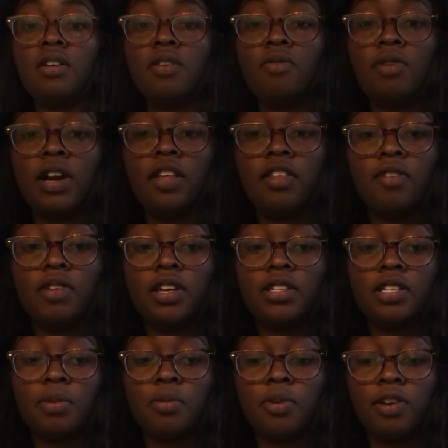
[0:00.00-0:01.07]
around them,
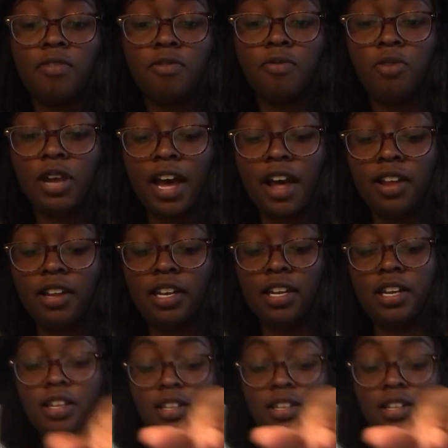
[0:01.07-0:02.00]
separate from reality